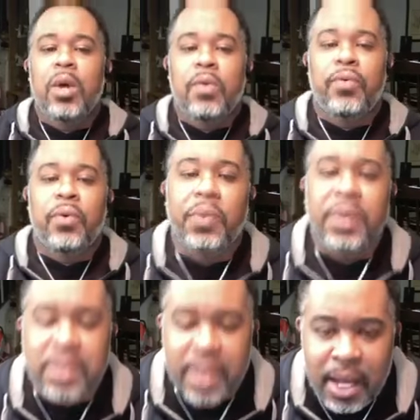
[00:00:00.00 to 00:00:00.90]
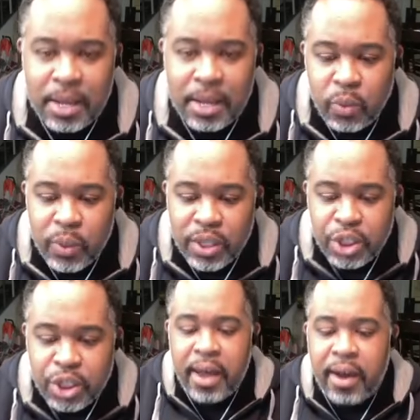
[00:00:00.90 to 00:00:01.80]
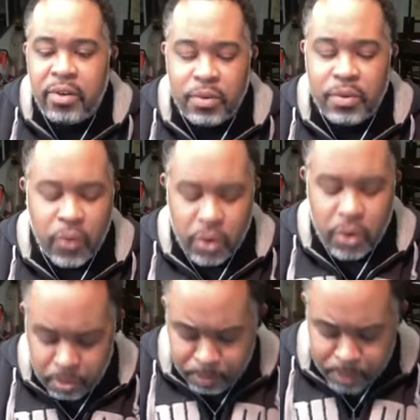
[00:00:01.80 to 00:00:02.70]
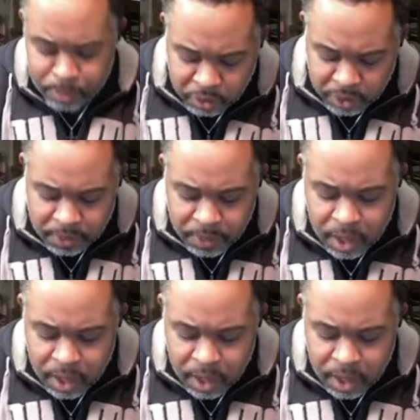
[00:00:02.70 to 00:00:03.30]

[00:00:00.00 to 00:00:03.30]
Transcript: for this time that we share and for your beauty